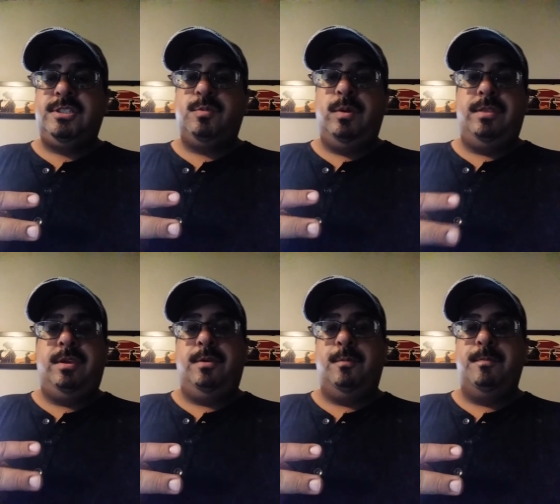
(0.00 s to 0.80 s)
with
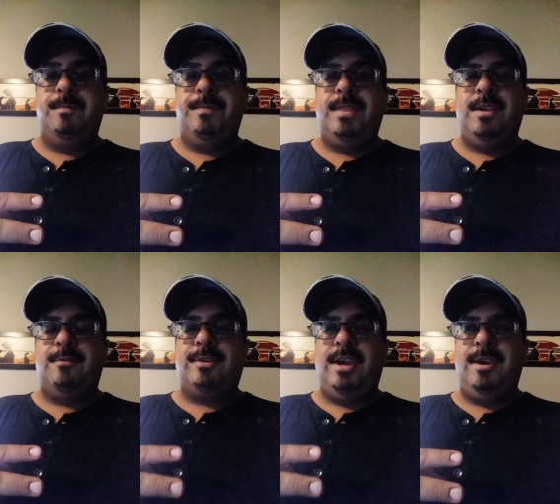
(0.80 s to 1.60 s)
him.
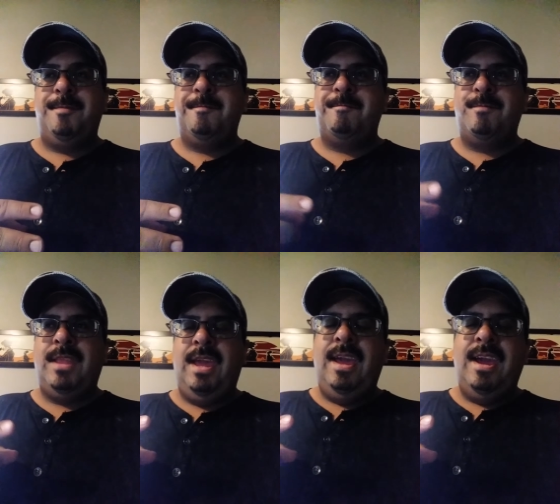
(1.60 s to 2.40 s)
Okay,
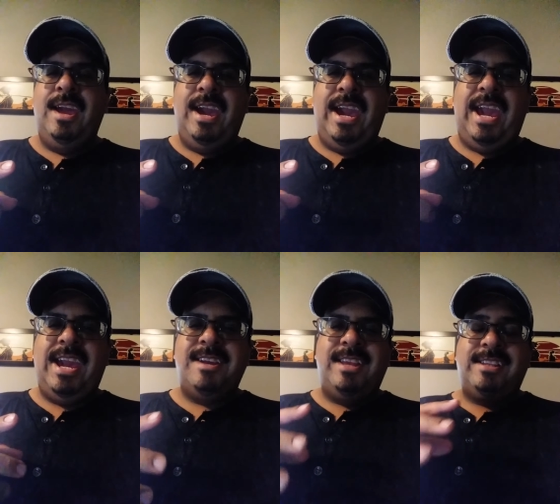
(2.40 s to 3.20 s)

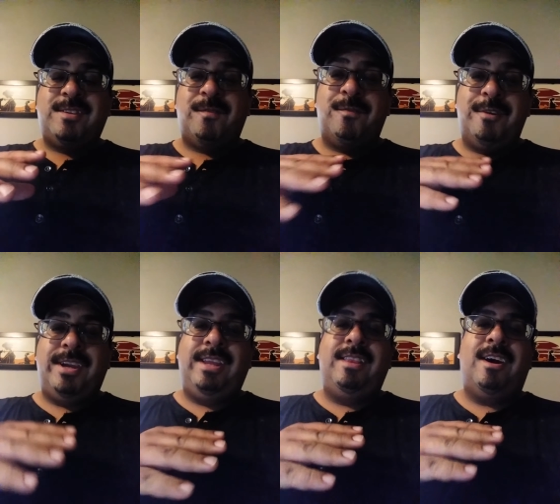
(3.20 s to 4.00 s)
and it's
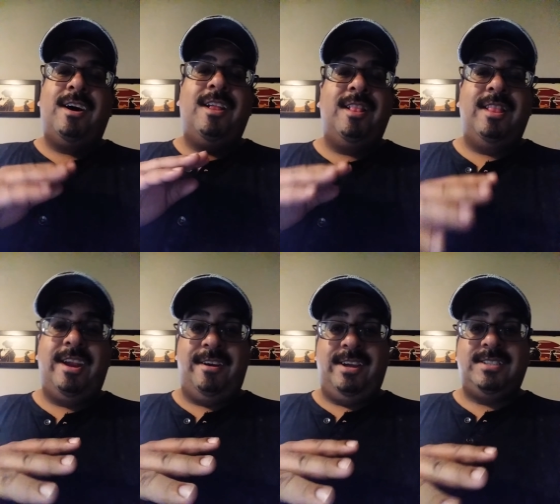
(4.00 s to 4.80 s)
freaking
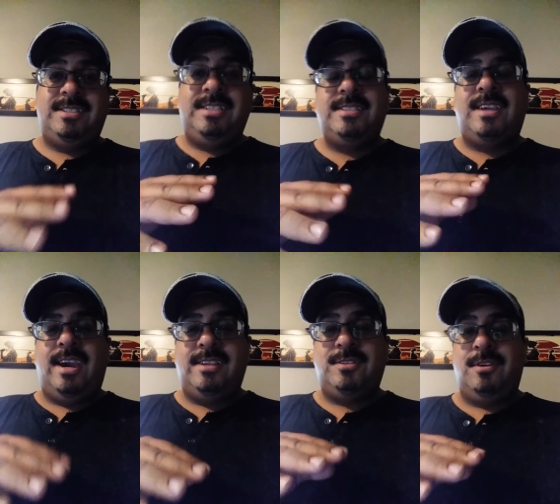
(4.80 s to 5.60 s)
hilarious. These
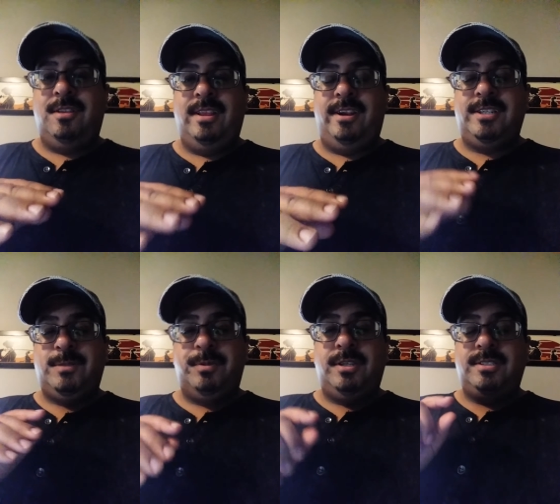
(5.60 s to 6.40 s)
guys are
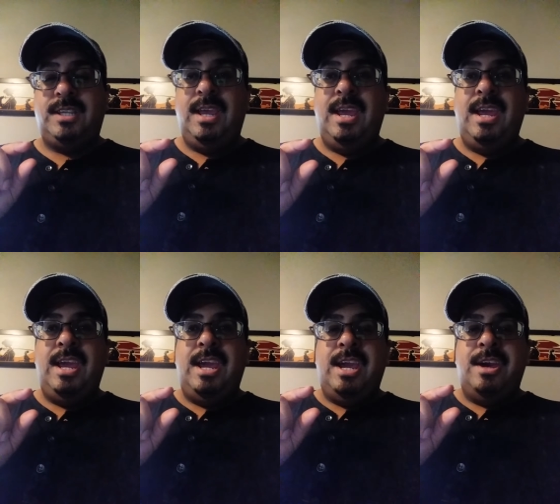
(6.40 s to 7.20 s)
hilarious because
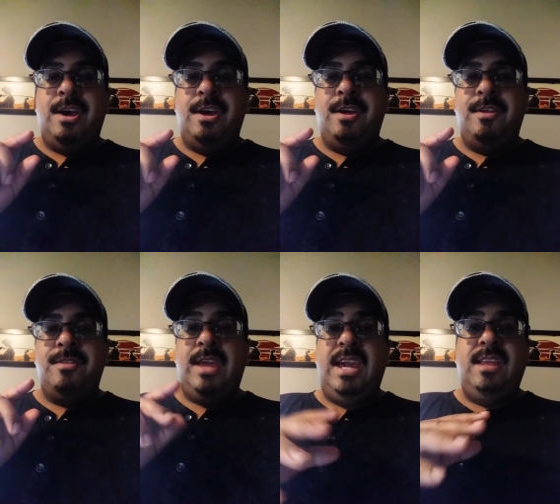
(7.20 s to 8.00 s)

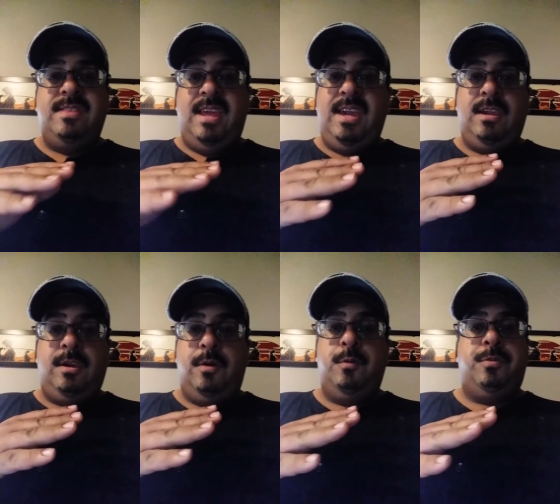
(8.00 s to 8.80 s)
they
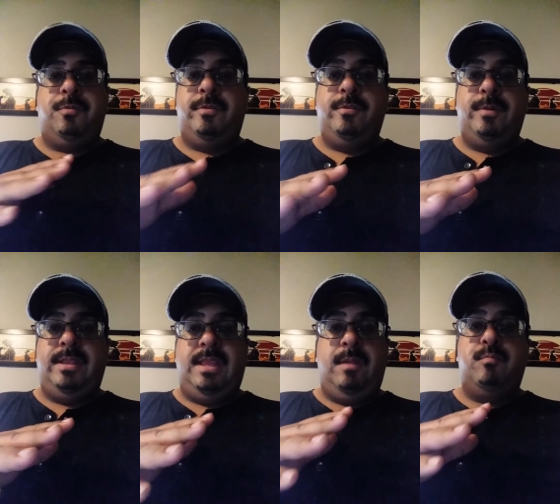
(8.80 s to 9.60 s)
go through
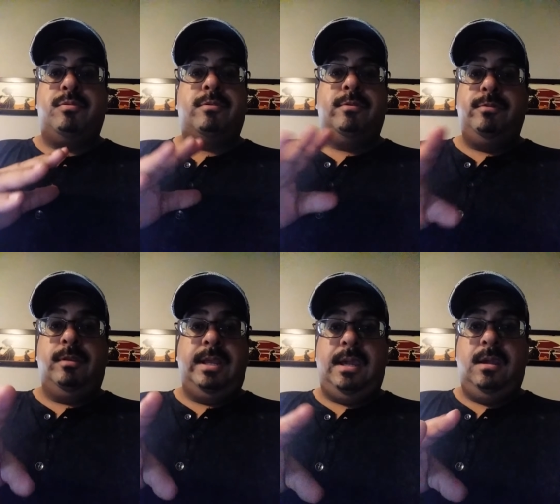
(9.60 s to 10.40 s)
and they
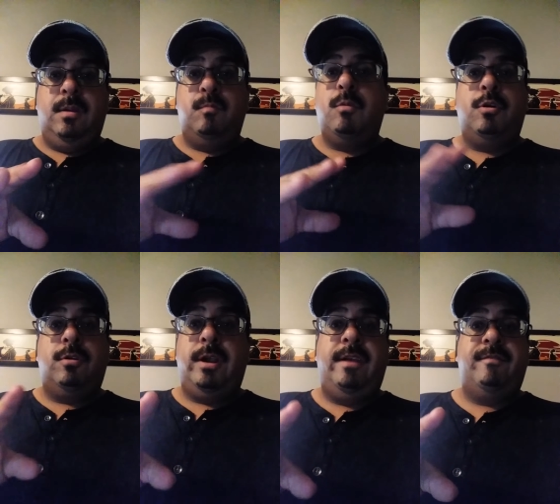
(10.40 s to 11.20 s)
brutally
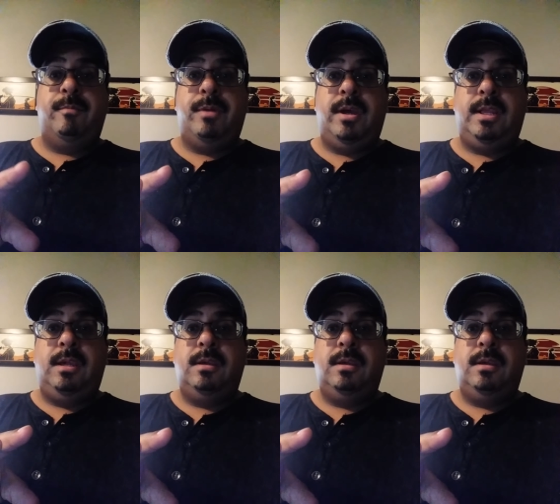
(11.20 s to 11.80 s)
murder everybody.